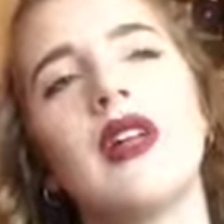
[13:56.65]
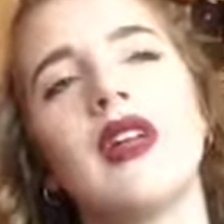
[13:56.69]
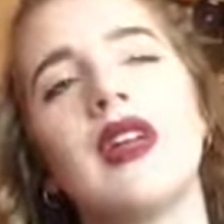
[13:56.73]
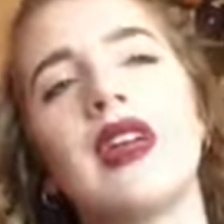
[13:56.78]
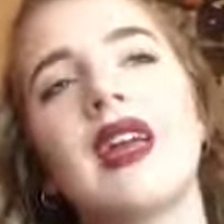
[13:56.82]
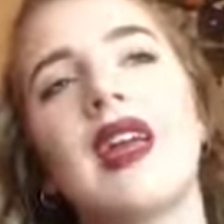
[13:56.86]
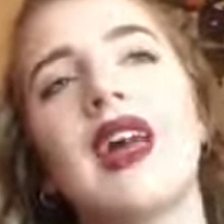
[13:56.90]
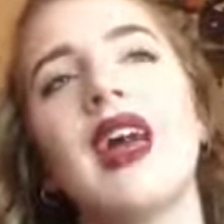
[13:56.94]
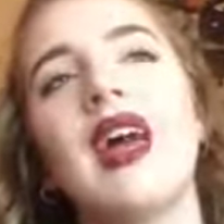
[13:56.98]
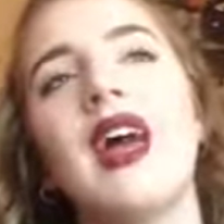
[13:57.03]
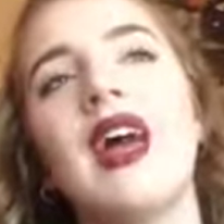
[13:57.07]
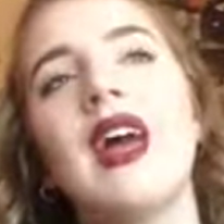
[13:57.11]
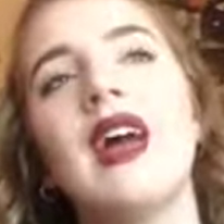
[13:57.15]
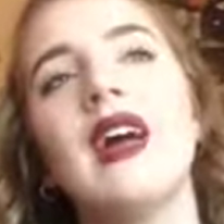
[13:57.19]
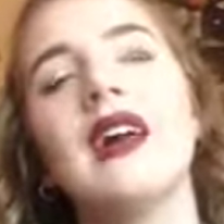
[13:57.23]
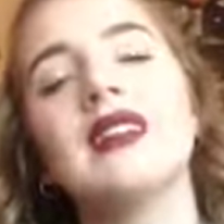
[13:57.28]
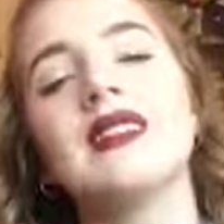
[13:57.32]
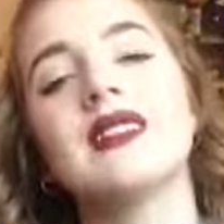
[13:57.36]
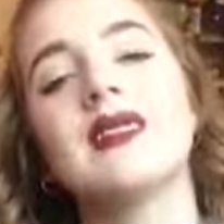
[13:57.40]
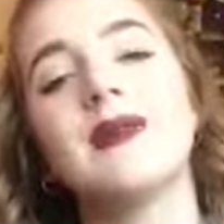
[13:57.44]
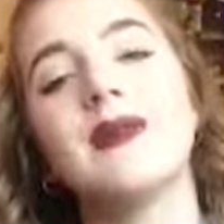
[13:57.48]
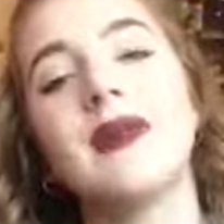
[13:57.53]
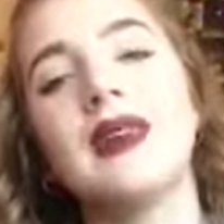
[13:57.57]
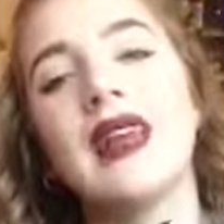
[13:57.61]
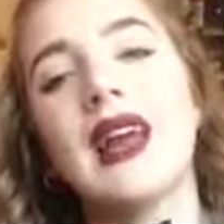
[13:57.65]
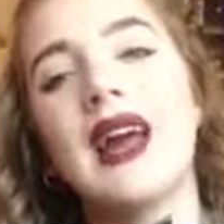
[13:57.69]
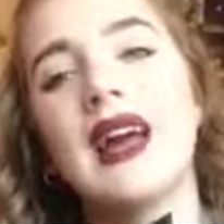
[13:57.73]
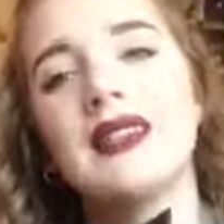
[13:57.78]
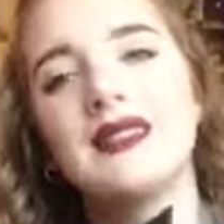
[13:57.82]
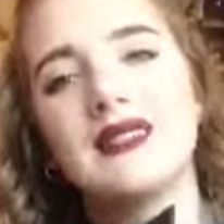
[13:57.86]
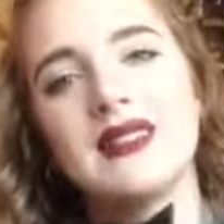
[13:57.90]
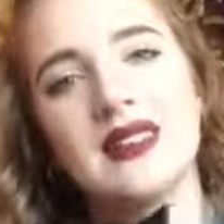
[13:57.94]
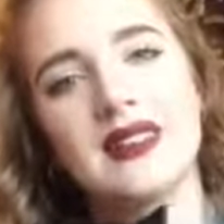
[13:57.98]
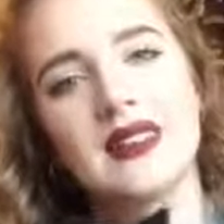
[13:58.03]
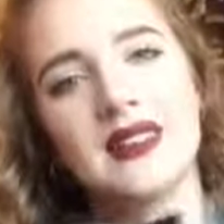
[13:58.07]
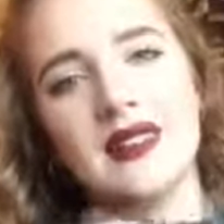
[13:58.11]
Like, to me, I
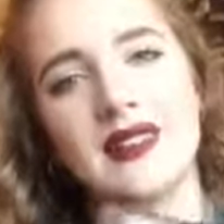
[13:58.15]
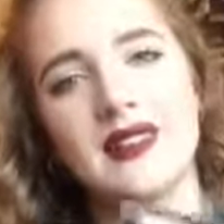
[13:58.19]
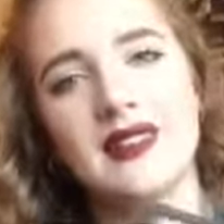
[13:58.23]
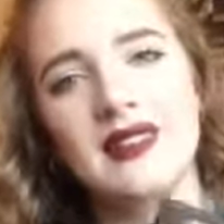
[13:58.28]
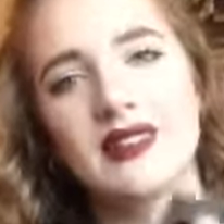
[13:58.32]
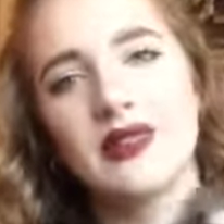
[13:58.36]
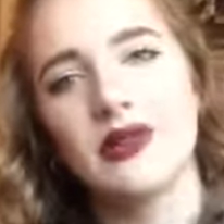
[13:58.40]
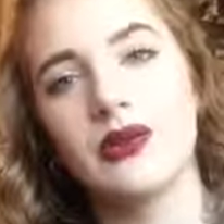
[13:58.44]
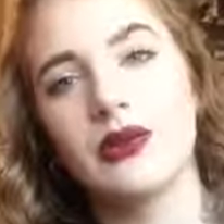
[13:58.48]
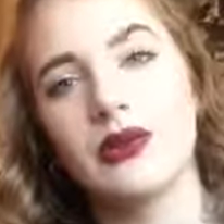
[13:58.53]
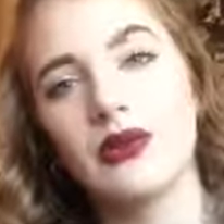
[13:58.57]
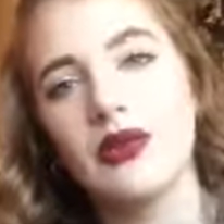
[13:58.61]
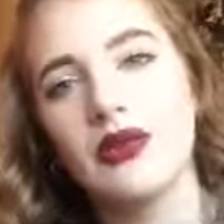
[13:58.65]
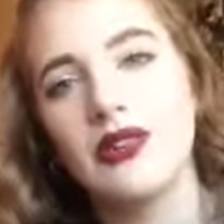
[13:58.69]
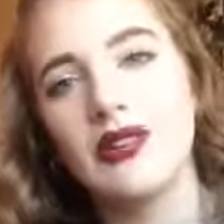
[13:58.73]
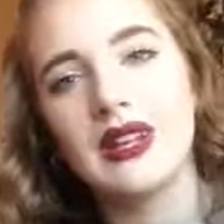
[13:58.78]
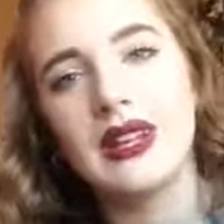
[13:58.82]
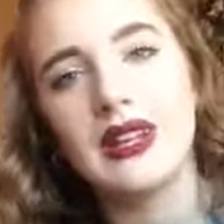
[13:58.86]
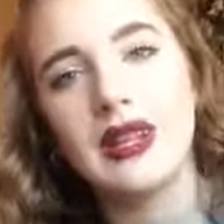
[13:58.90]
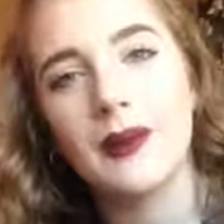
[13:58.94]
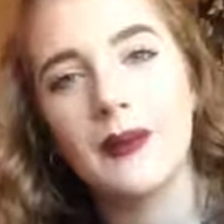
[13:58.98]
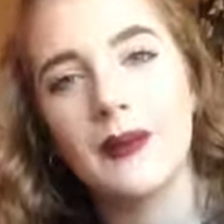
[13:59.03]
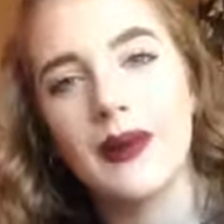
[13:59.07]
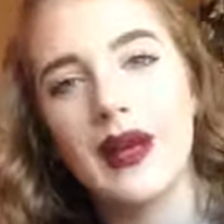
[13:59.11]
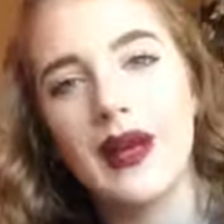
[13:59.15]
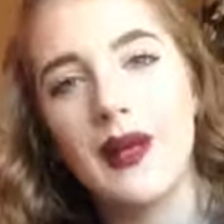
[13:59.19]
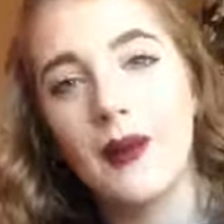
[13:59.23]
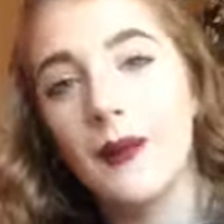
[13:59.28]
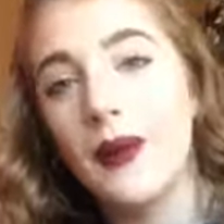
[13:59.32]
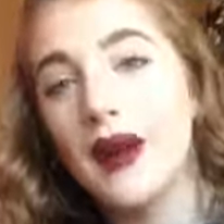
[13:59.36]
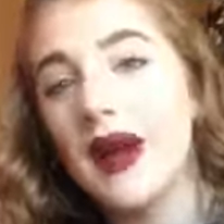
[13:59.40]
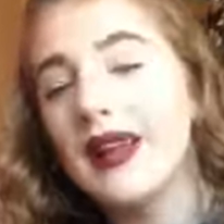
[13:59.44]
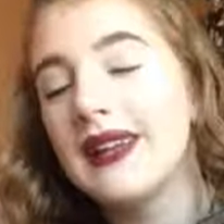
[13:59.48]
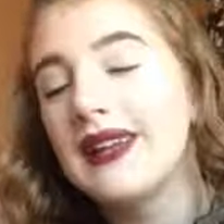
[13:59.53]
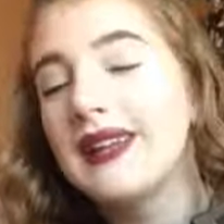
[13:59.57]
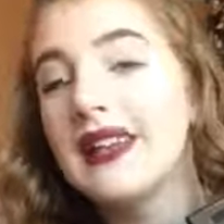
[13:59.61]
did think this was a real Naked palette,
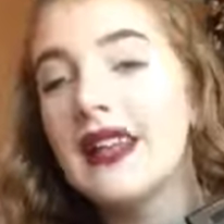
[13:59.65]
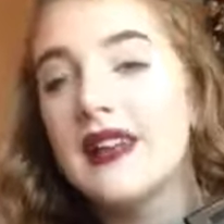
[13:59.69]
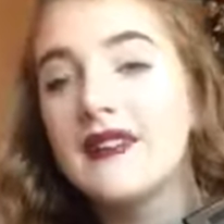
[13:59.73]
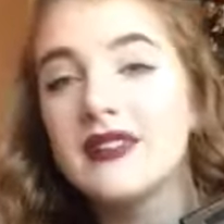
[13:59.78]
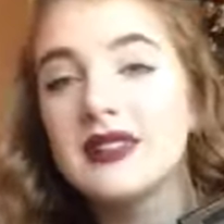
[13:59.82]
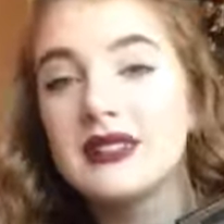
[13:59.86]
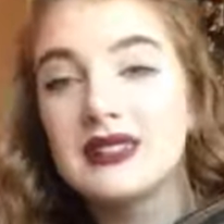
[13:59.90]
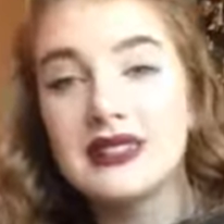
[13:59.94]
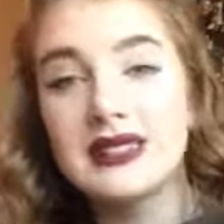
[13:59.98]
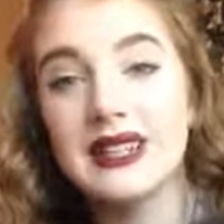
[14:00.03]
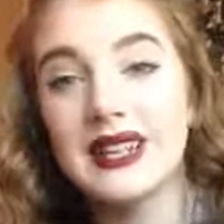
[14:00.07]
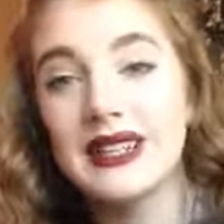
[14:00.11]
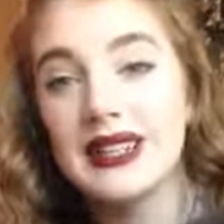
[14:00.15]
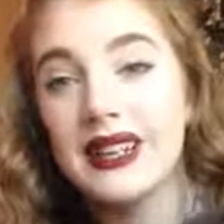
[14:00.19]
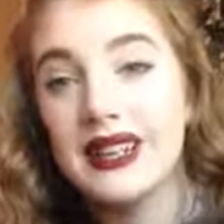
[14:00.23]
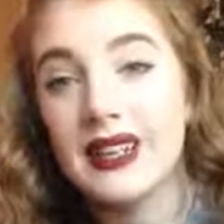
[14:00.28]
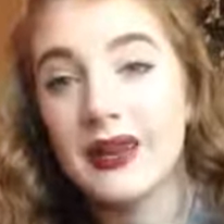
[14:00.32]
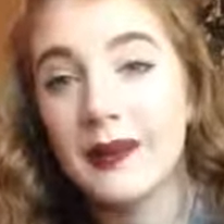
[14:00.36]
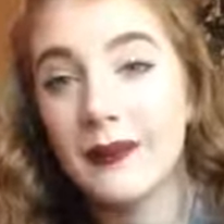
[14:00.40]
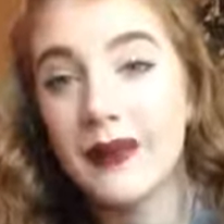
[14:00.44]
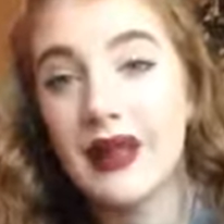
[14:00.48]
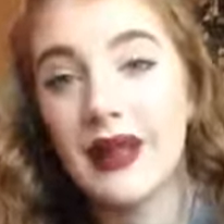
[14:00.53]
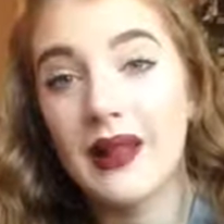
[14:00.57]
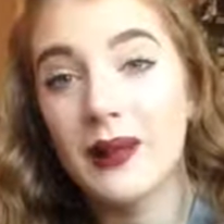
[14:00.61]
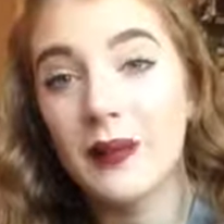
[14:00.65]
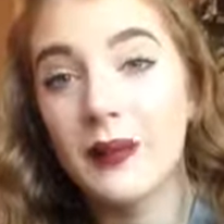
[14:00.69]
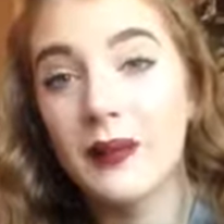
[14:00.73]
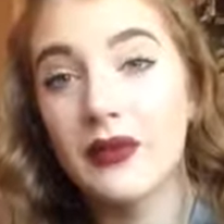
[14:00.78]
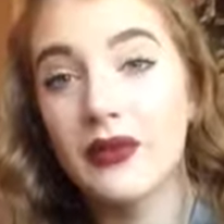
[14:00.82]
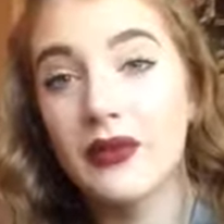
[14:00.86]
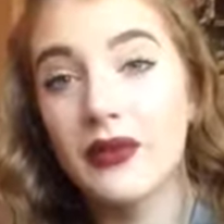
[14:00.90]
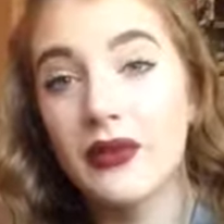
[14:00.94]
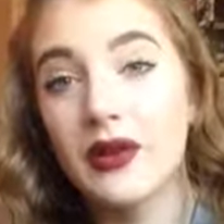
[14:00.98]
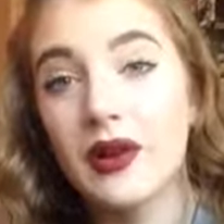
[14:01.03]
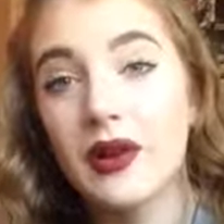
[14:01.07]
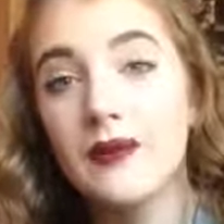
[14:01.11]
but I'd never seen a Naked palette
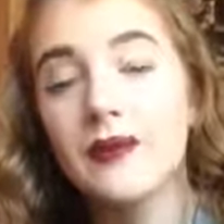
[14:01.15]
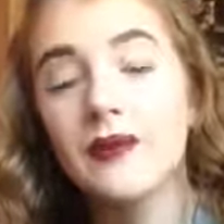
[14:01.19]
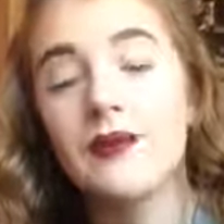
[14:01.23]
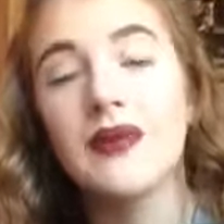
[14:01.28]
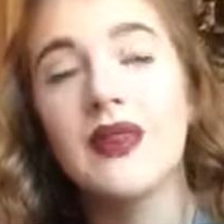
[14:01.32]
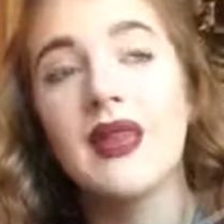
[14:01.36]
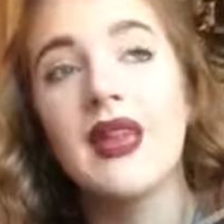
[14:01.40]
before.